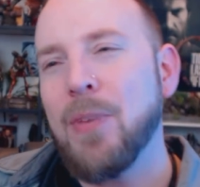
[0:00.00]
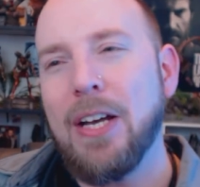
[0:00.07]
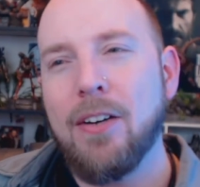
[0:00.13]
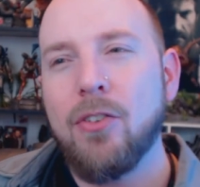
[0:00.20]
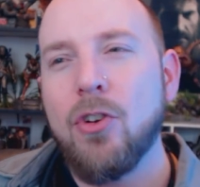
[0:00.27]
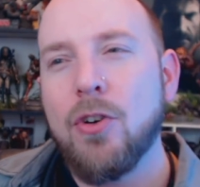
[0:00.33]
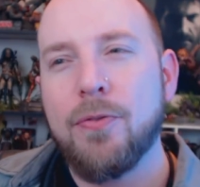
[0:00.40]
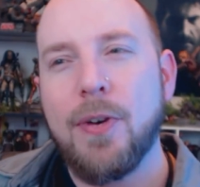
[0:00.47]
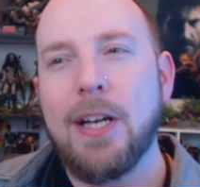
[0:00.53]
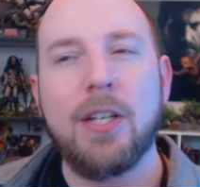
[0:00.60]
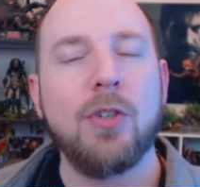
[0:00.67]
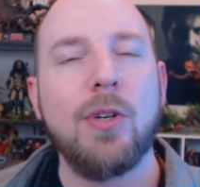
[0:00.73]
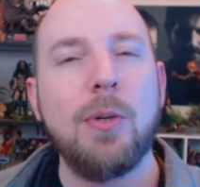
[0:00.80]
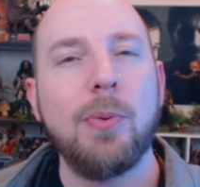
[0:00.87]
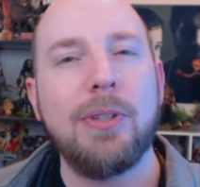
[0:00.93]
i don't know if i
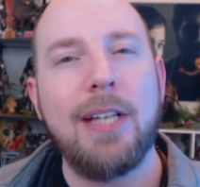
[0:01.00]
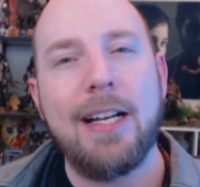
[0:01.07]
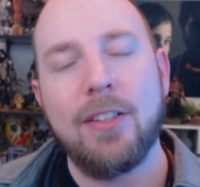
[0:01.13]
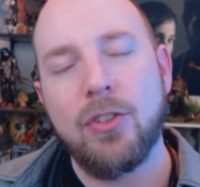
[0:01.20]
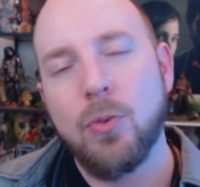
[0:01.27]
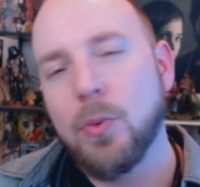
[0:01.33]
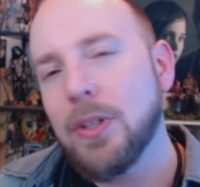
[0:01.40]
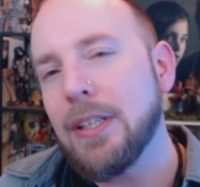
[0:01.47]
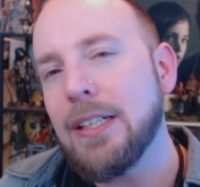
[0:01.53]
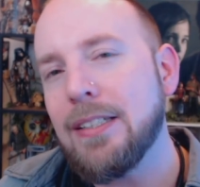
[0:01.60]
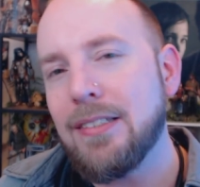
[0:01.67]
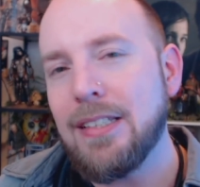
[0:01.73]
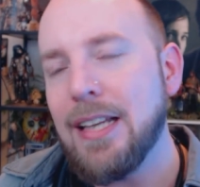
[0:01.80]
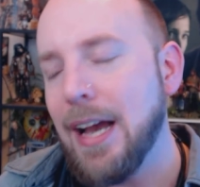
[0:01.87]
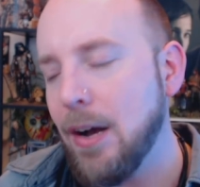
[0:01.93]
agree with that so we're going to
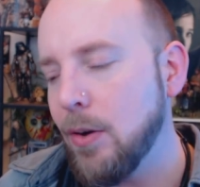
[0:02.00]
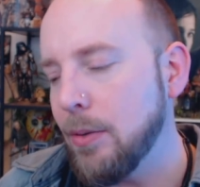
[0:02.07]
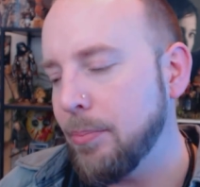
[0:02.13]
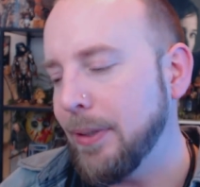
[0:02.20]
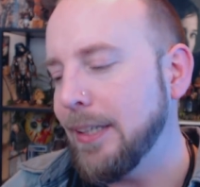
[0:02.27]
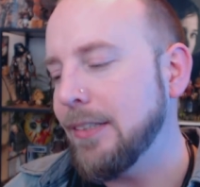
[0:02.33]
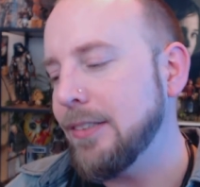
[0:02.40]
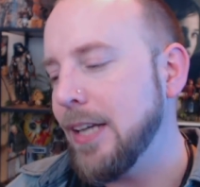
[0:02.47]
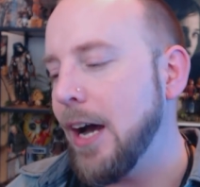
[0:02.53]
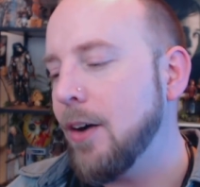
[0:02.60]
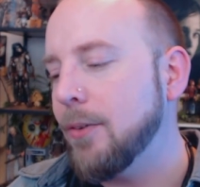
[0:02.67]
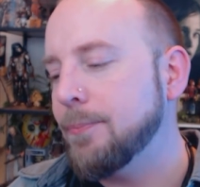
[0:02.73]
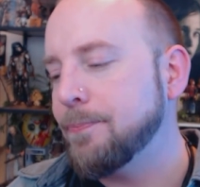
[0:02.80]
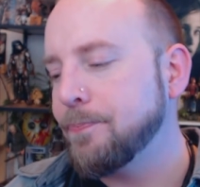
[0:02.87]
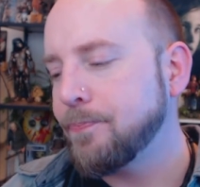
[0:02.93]
see how it plays
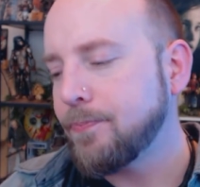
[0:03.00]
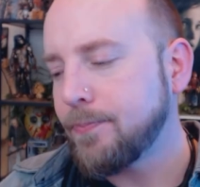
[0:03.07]
out